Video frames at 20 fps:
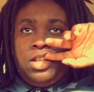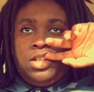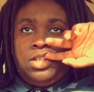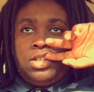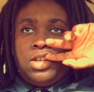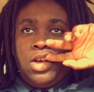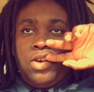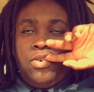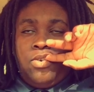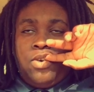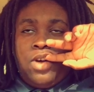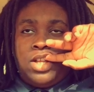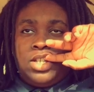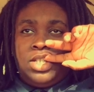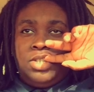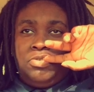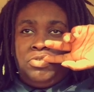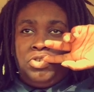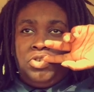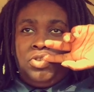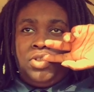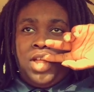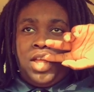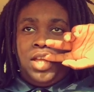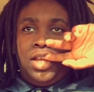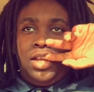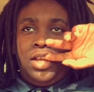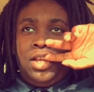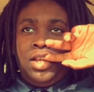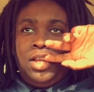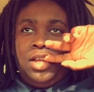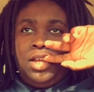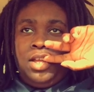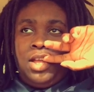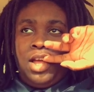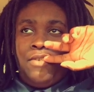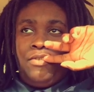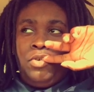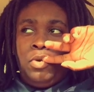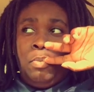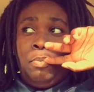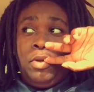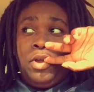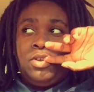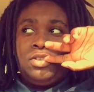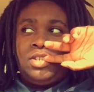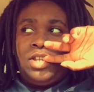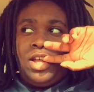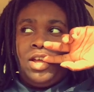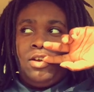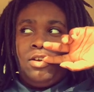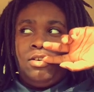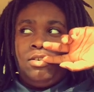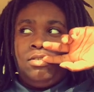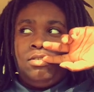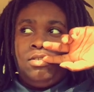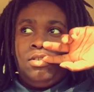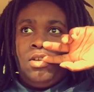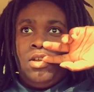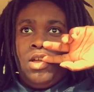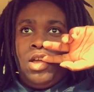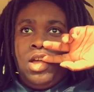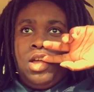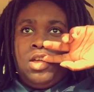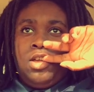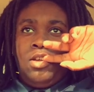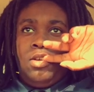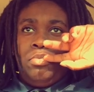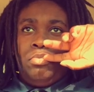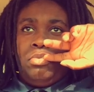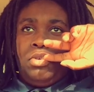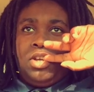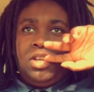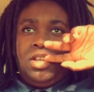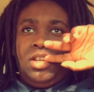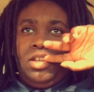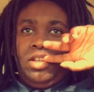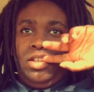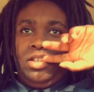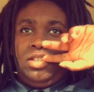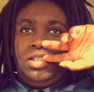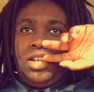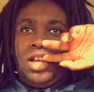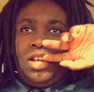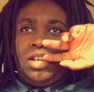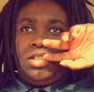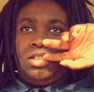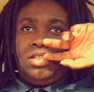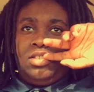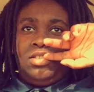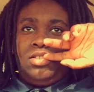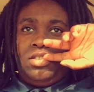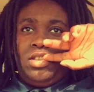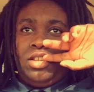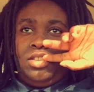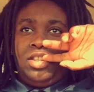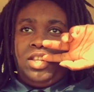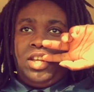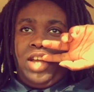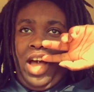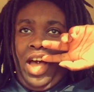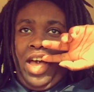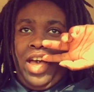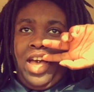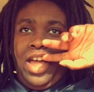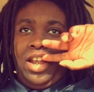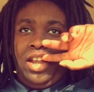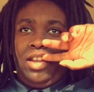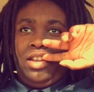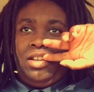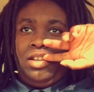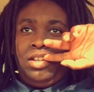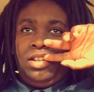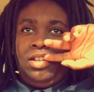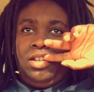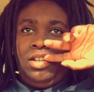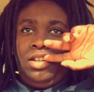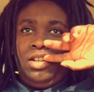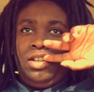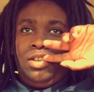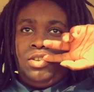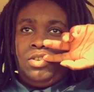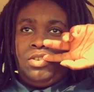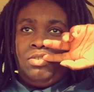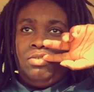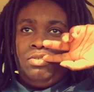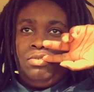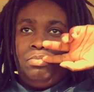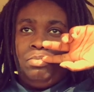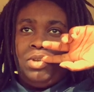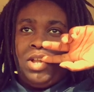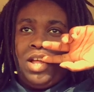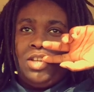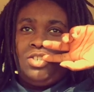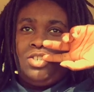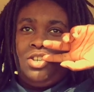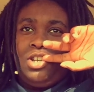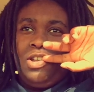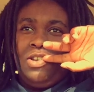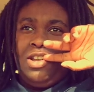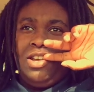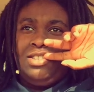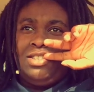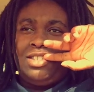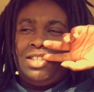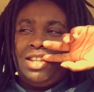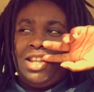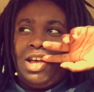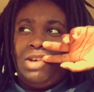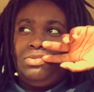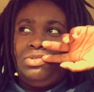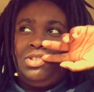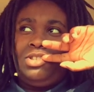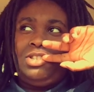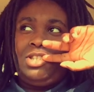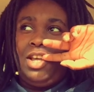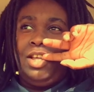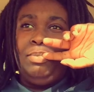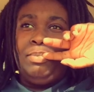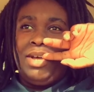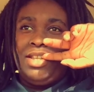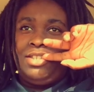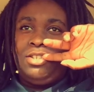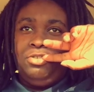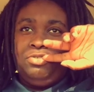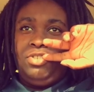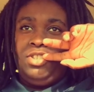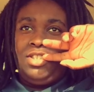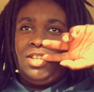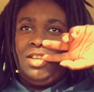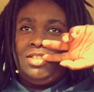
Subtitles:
So I just feel embarrassed now, because I thought that guy had it, but I should have known. I was telling myself this.